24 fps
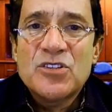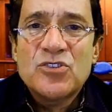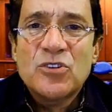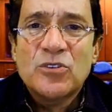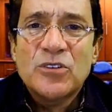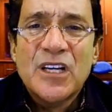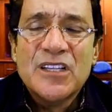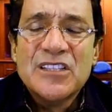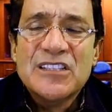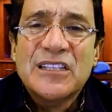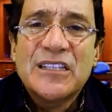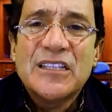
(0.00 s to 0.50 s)
So
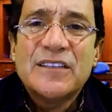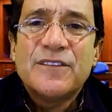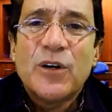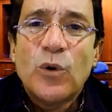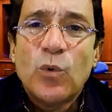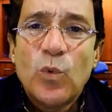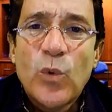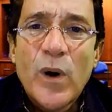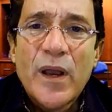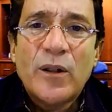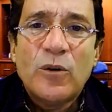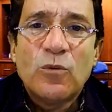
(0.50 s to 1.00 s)
let's live a
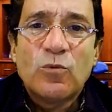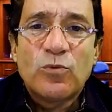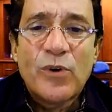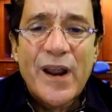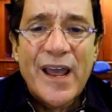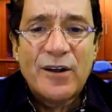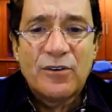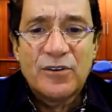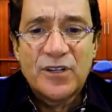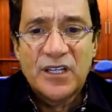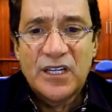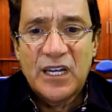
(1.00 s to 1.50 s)

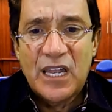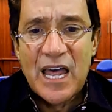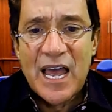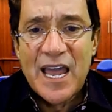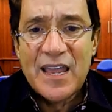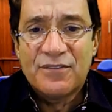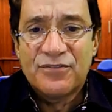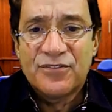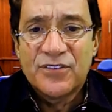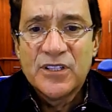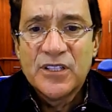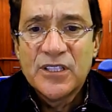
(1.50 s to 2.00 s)
well-rounded
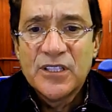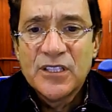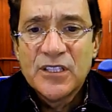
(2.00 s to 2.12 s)
life.